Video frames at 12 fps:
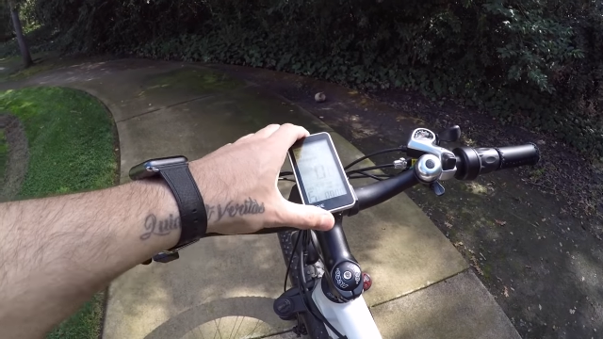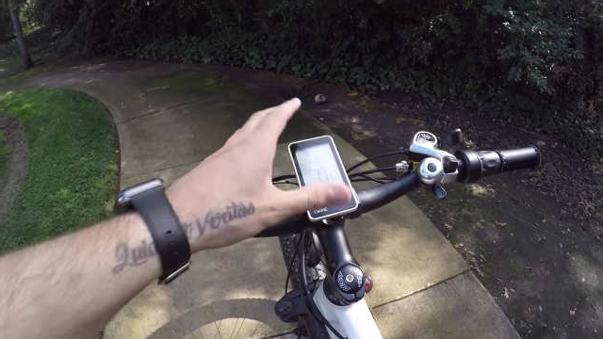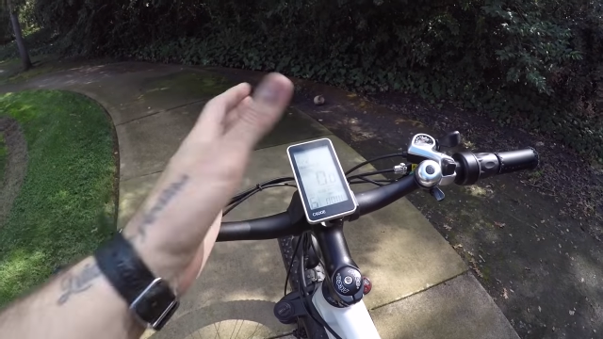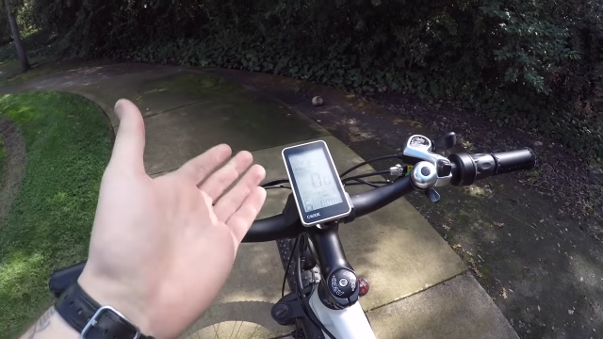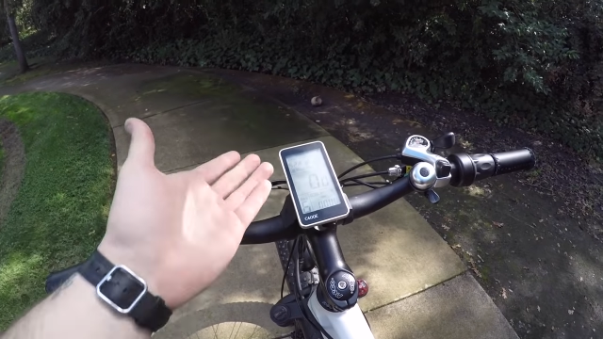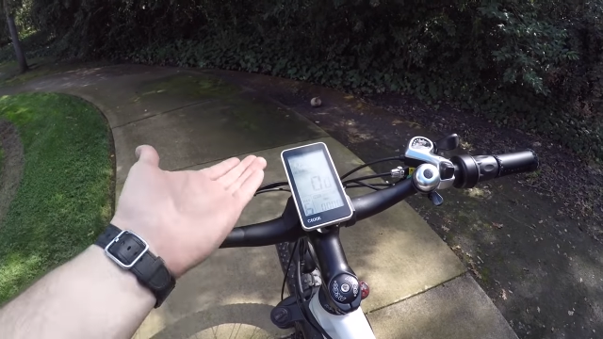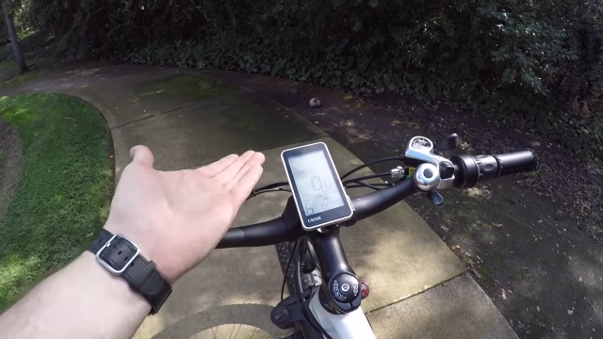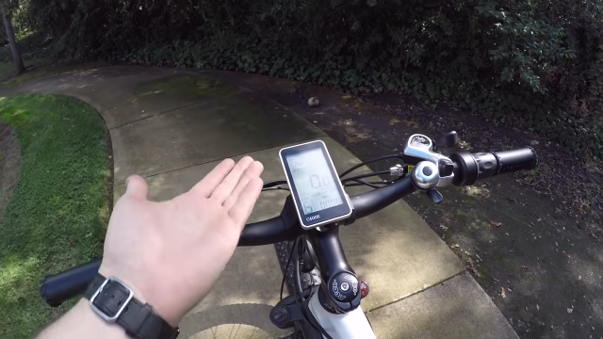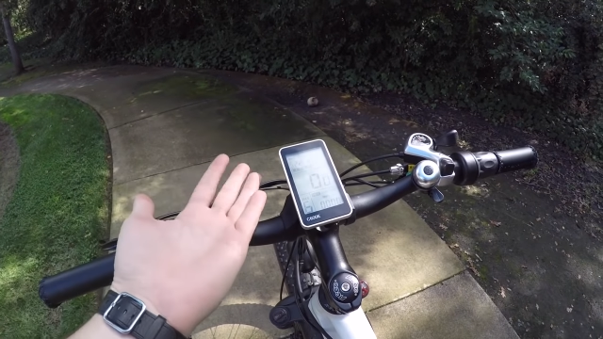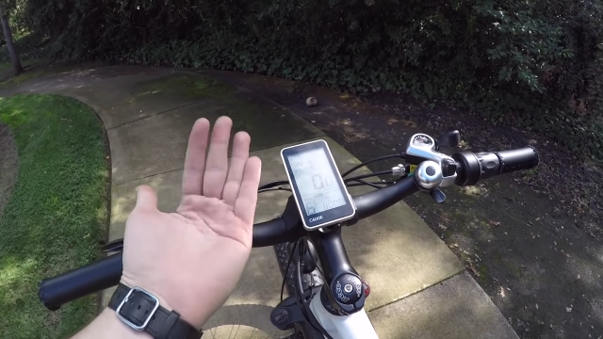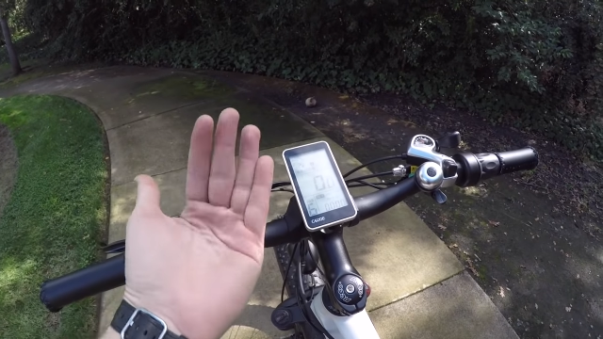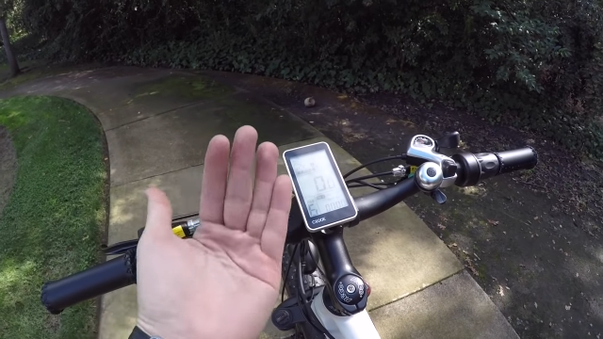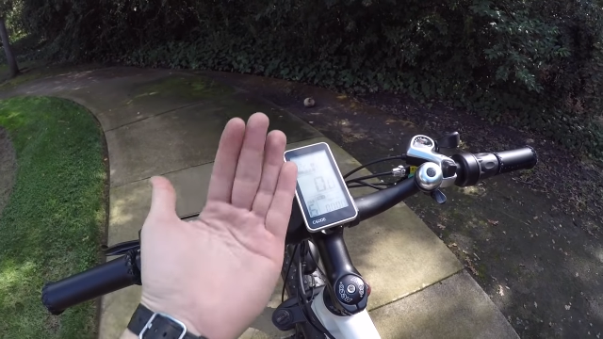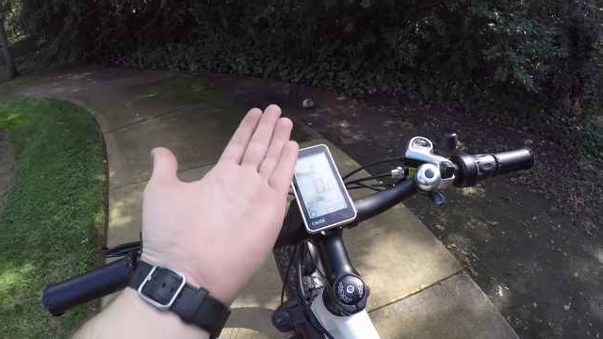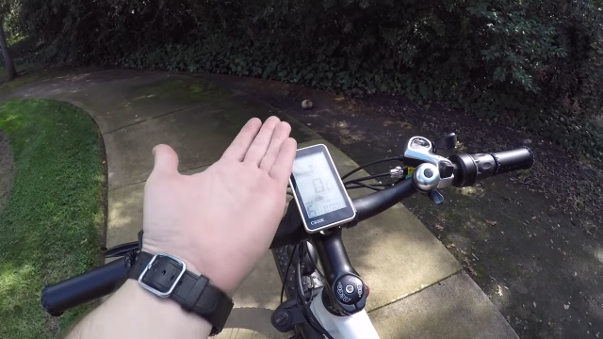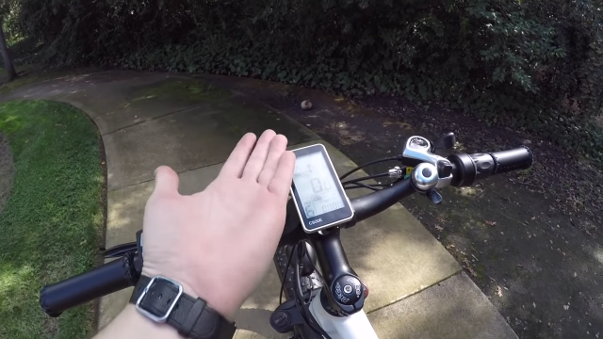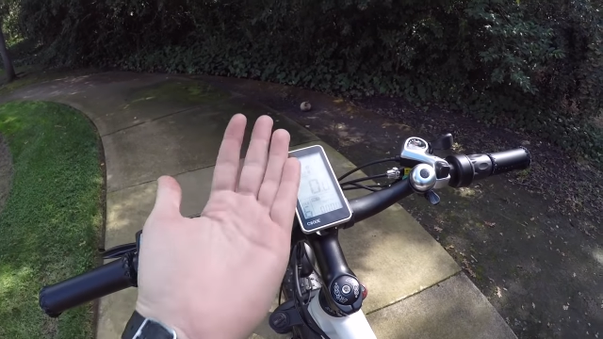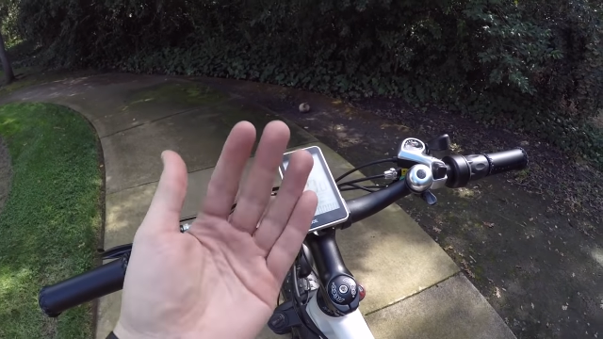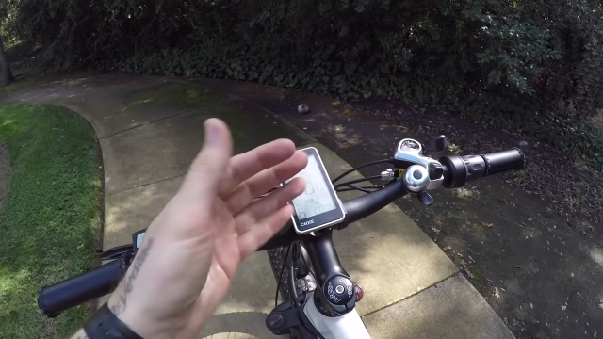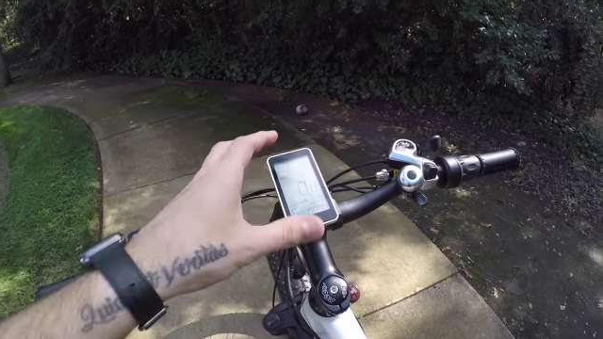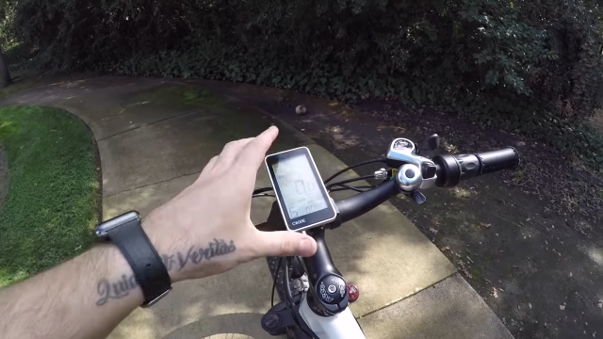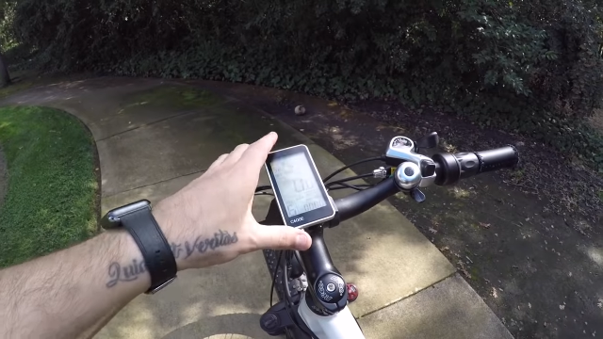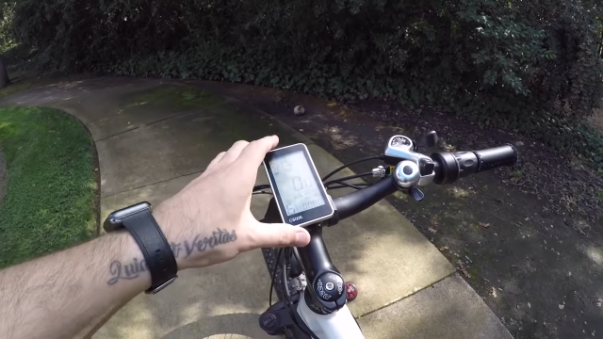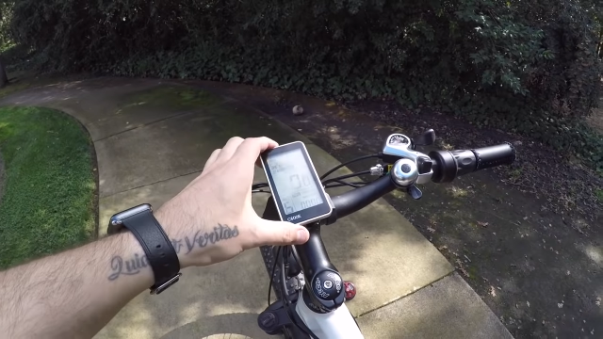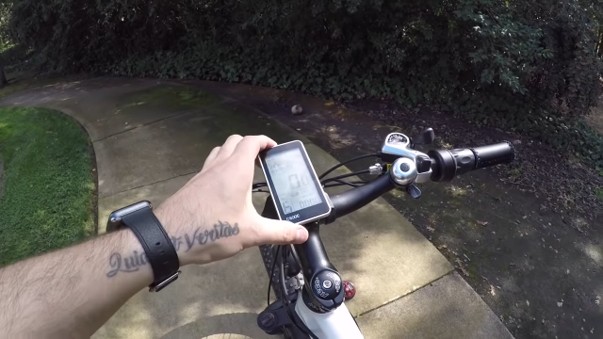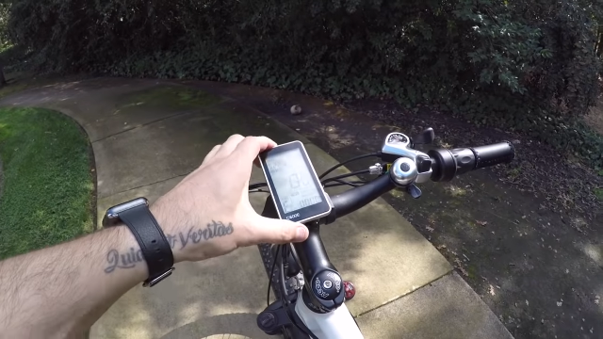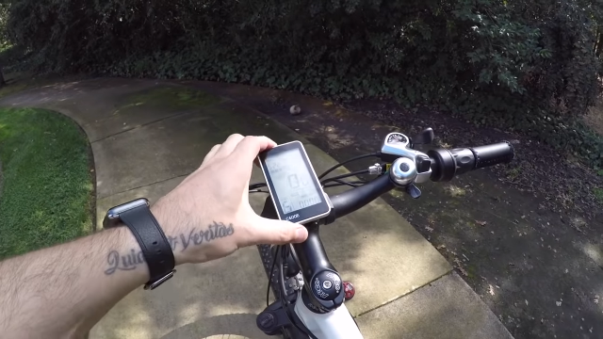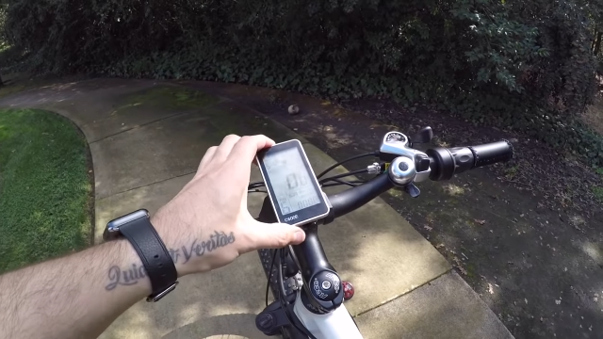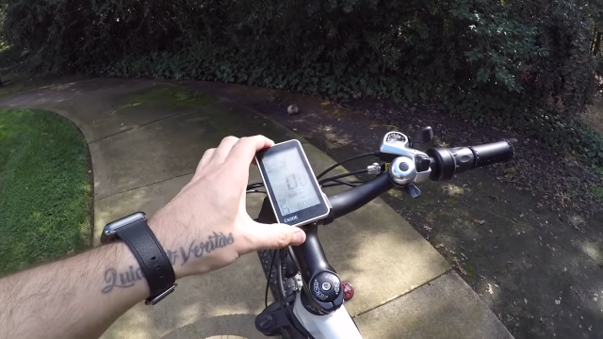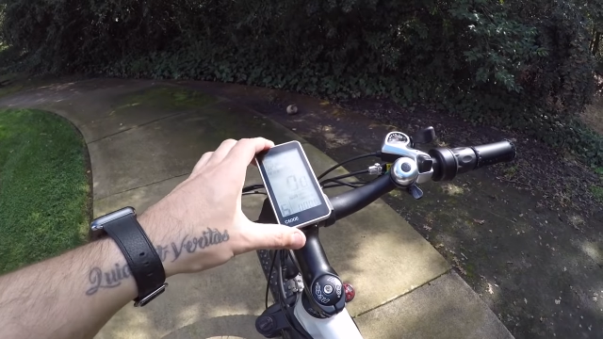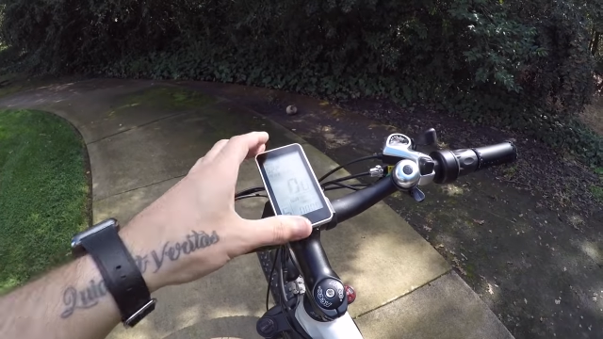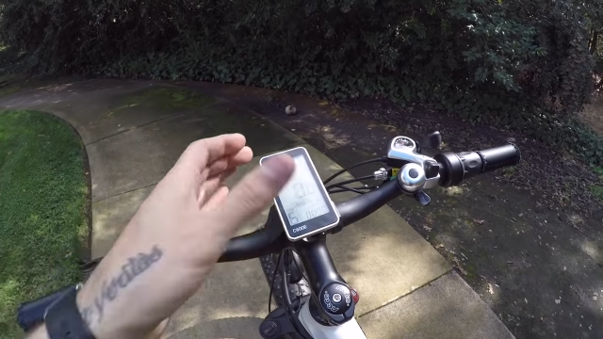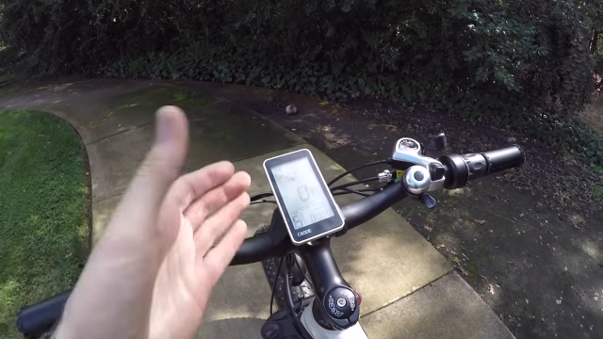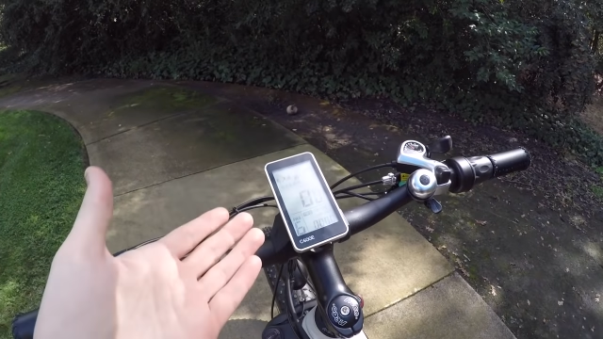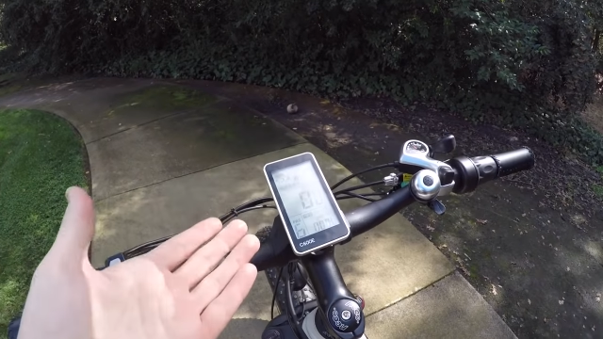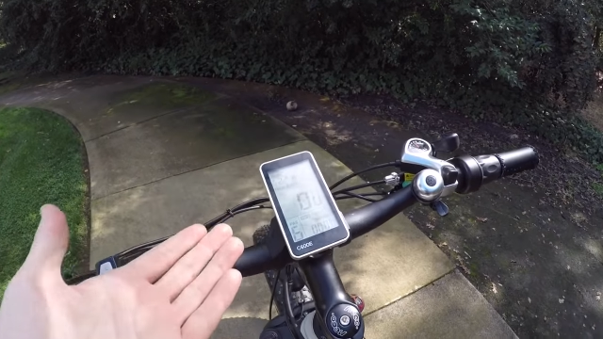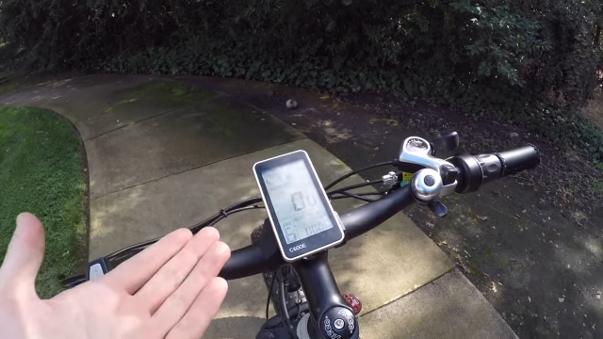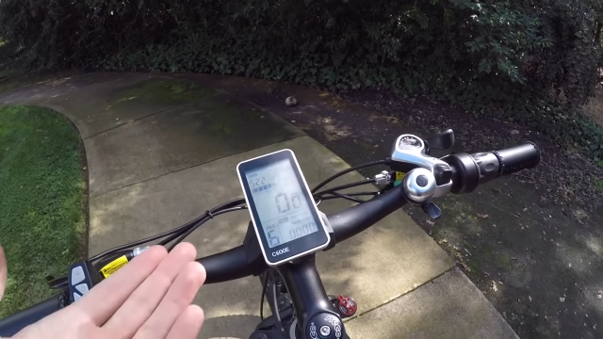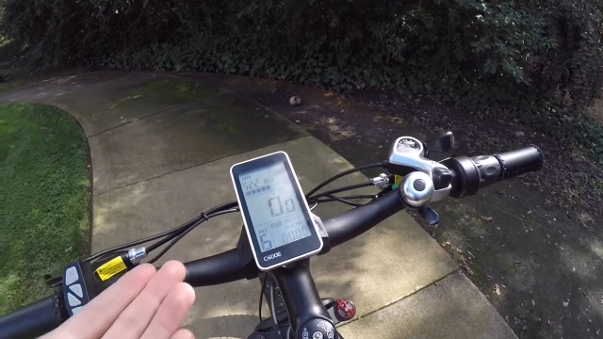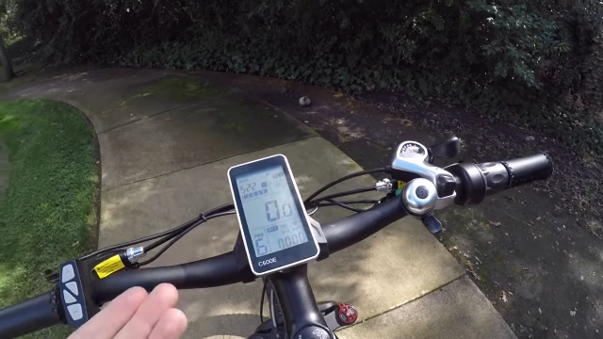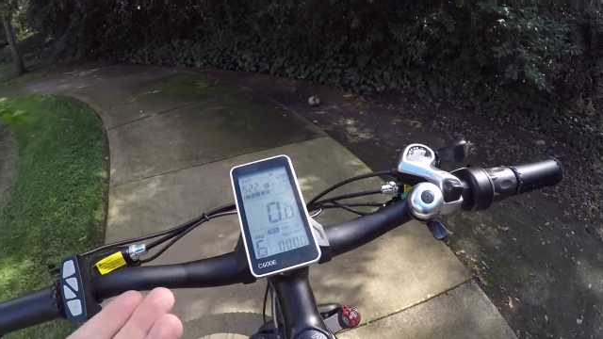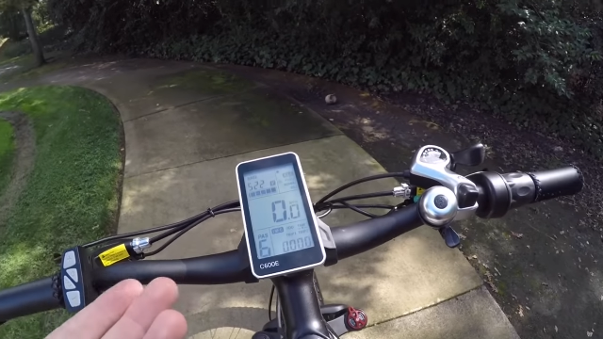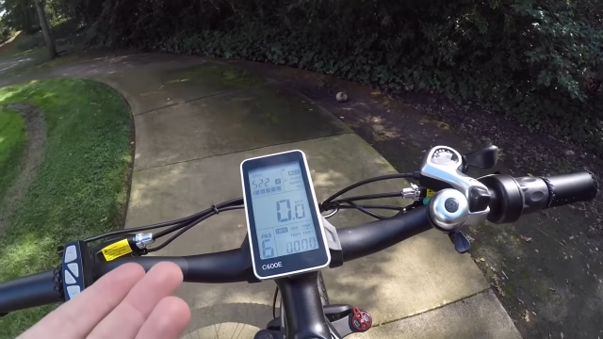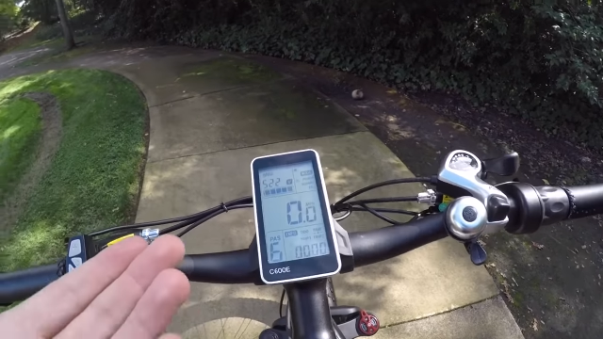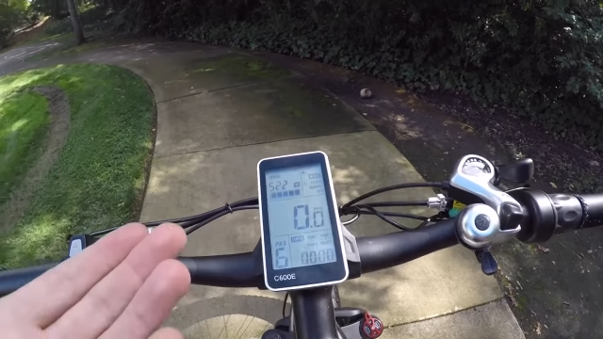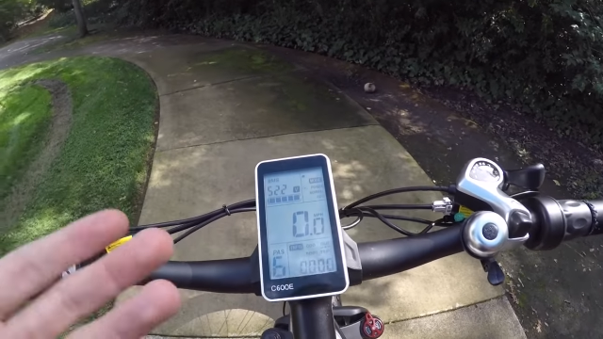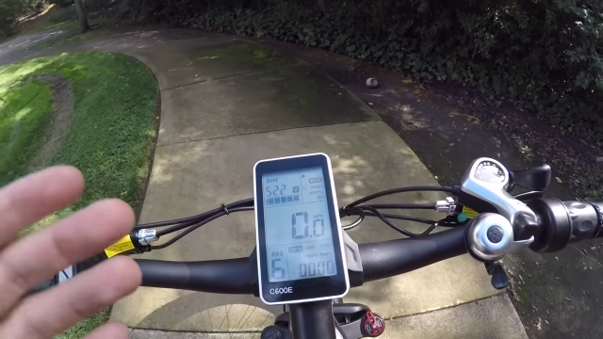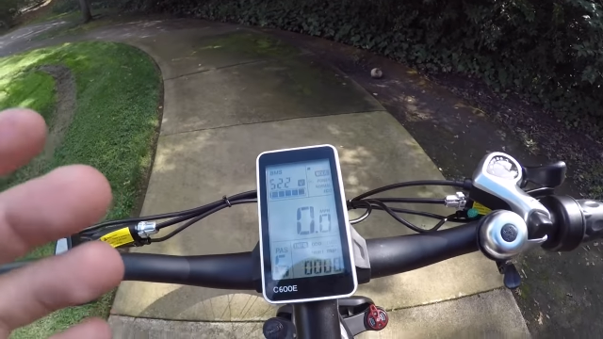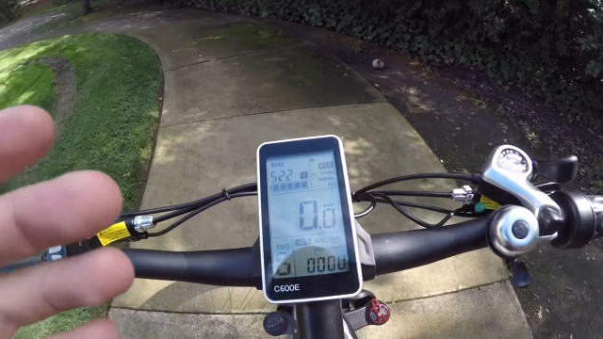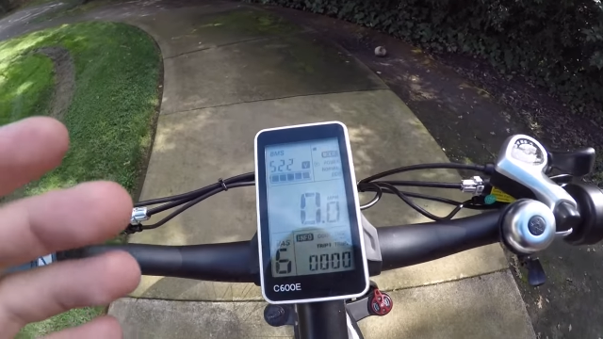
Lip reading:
[unreadable: no face in view]